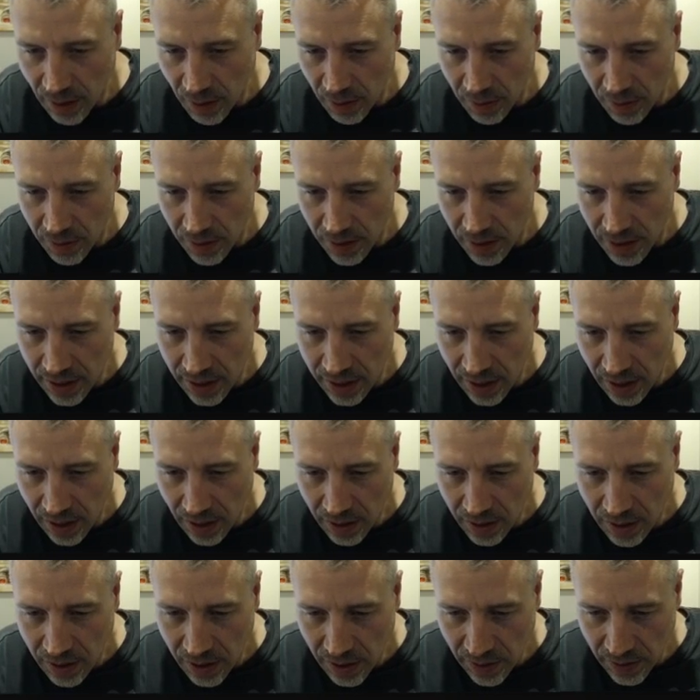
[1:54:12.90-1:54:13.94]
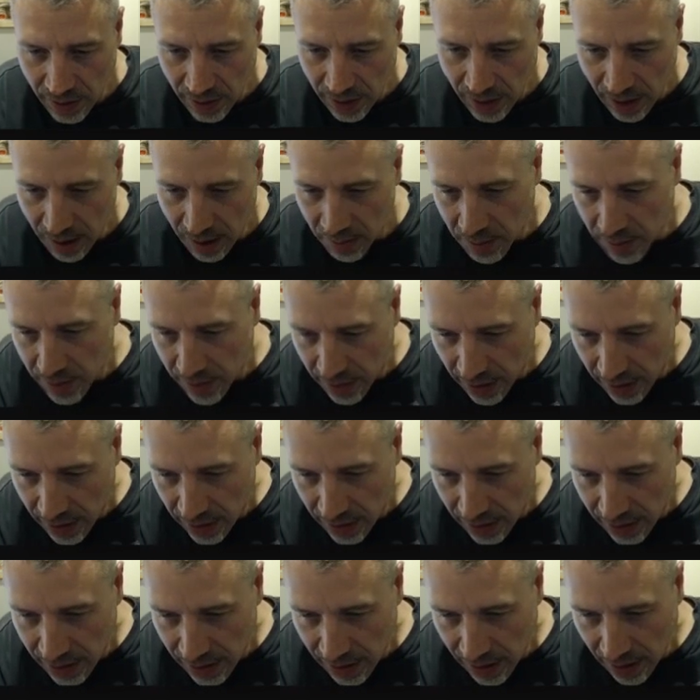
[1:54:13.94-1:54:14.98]
really care. You know, they got what they
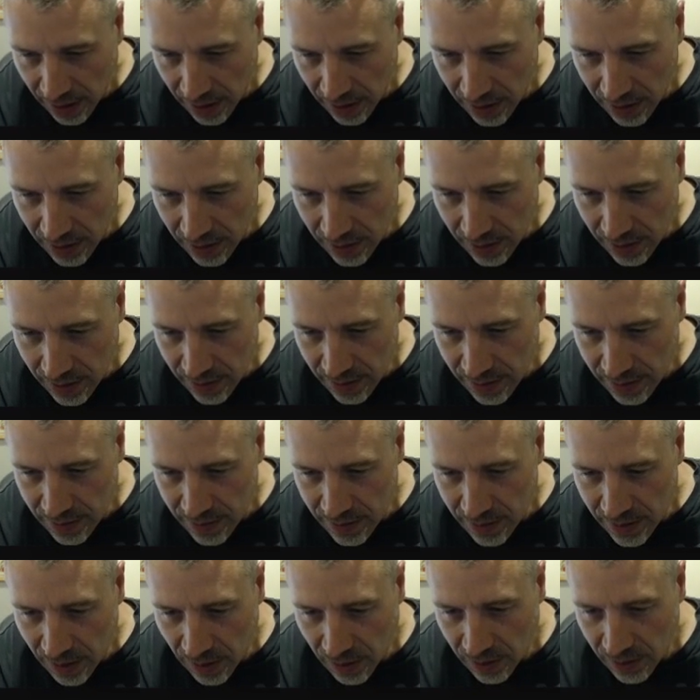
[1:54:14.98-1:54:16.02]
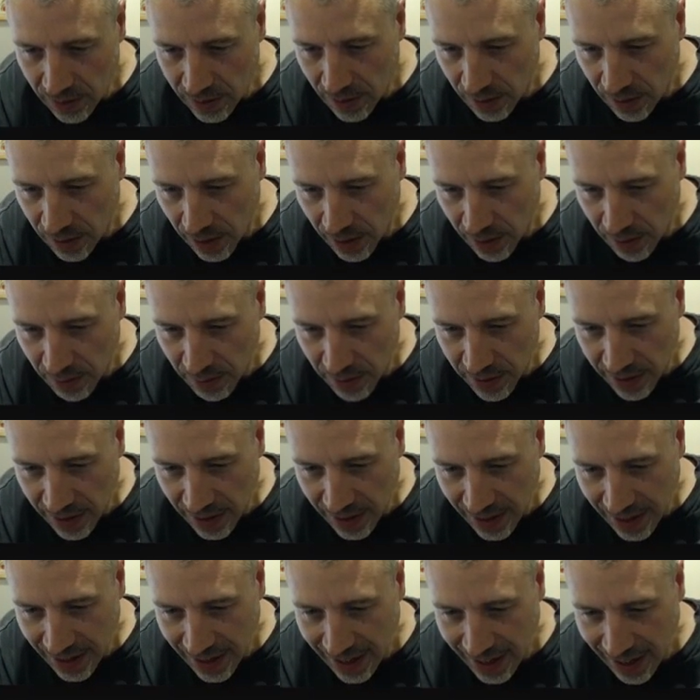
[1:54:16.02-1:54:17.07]
needed out of you, and they're still getting what they
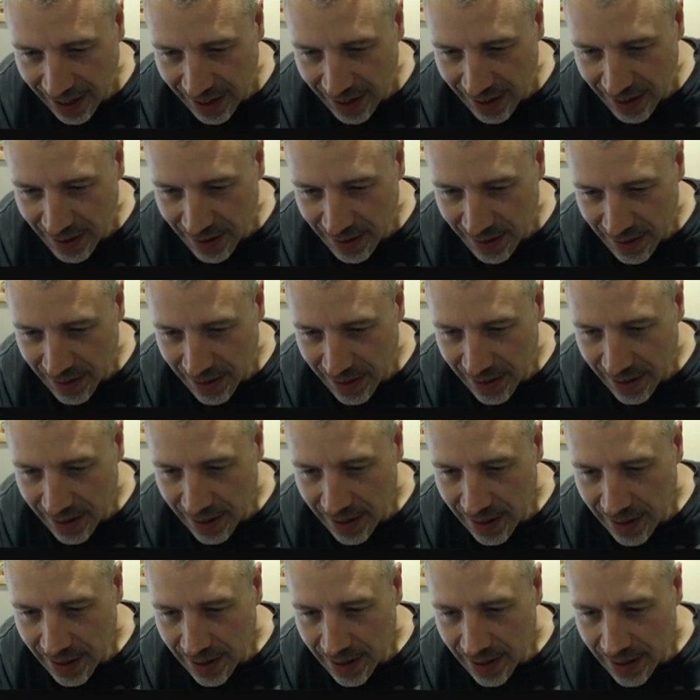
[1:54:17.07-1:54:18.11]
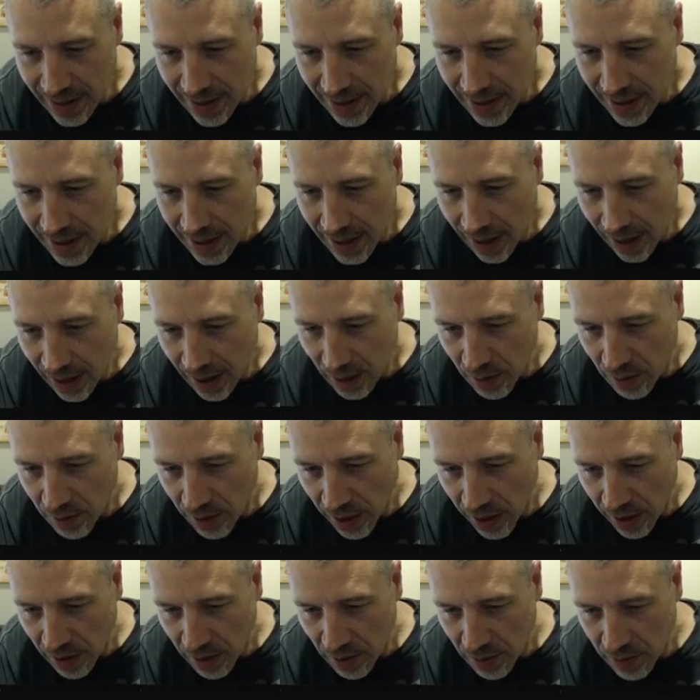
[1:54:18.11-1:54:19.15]
need out of you. I
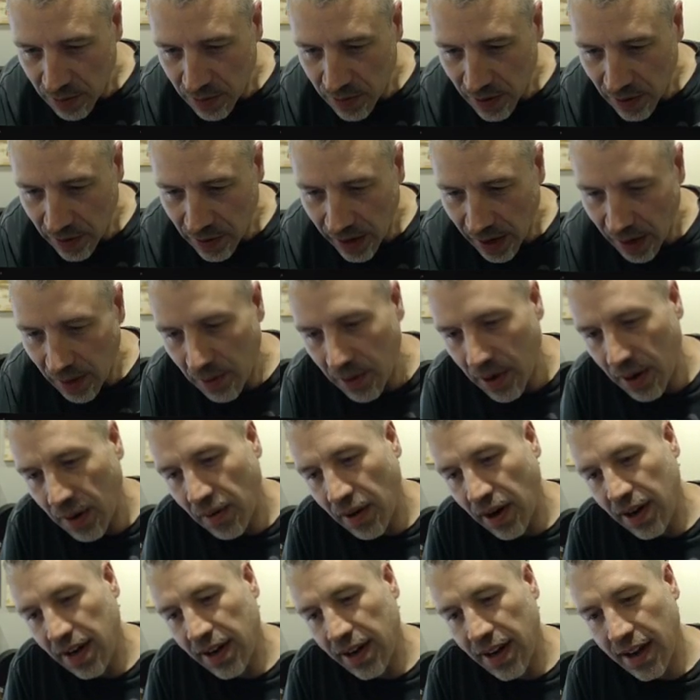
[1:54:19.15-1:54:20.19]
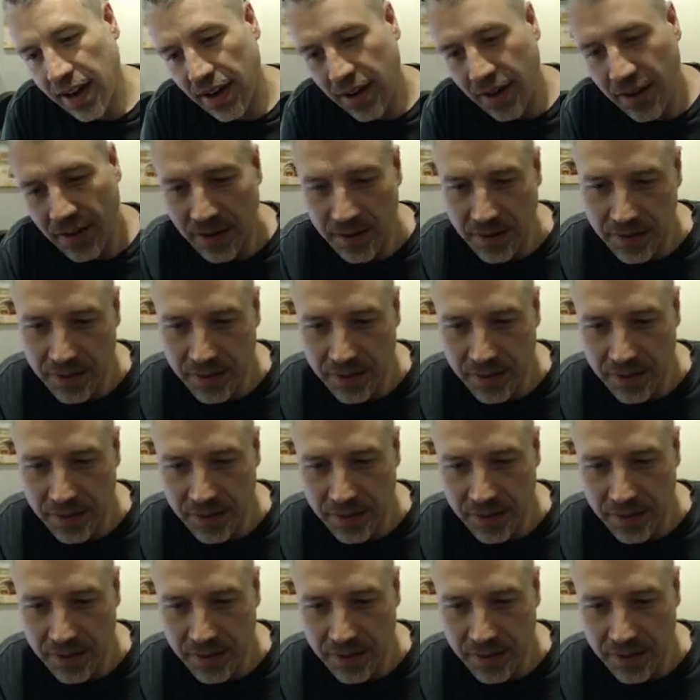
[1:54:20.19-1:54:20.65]
don't feel that way right now.